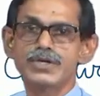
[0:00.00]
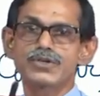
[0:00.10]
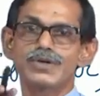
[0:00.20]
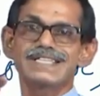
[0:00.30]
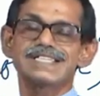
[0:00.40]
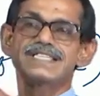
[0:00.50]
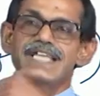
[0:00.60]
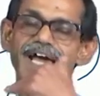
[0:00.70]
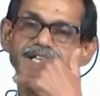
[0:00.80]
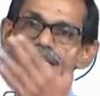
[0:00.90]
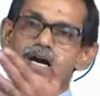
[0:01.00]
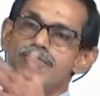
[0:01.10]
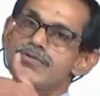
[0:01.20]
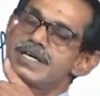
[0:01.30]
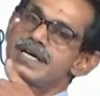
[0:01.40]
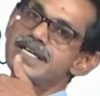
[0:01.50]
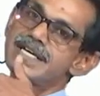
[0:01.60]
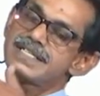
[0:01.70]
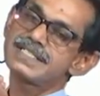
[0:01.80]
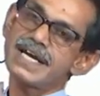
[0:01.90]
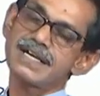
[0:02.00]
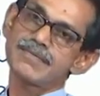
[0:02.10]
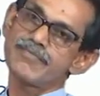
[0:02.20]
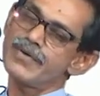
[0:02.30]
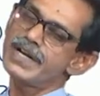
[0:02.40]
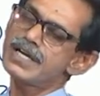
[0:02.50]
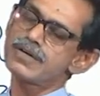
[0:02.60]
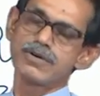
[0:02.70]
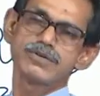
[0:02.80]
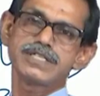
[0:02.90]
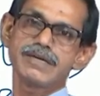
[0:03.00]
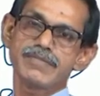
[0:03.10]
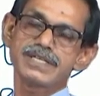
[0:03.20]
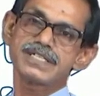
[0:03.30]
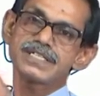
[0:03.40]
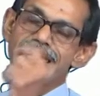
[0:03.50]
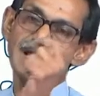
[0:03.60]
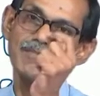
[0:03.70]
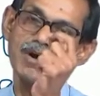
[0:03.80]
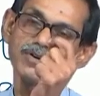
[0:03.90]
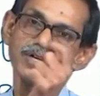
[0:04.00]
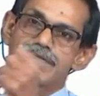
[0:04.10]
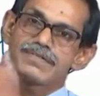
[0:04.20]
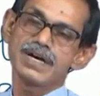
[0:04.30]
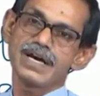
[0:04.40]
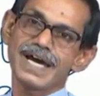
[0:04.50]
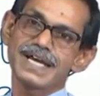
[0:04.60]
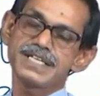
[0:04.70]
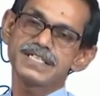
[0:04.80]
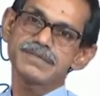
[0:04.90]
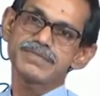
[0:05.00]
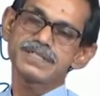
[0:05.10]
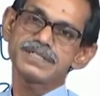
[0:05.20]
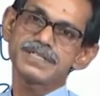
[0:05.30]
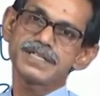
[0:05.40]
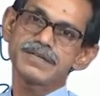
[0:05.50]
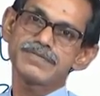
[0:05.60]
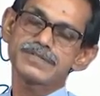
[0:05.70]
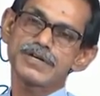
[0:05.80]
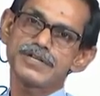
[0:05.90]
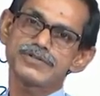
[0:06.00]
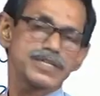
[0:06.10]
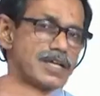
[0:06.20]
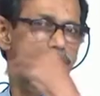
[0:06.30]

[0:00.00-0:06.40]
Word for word: So, that is how we can very closely measure the amount of antigen present in a given solution,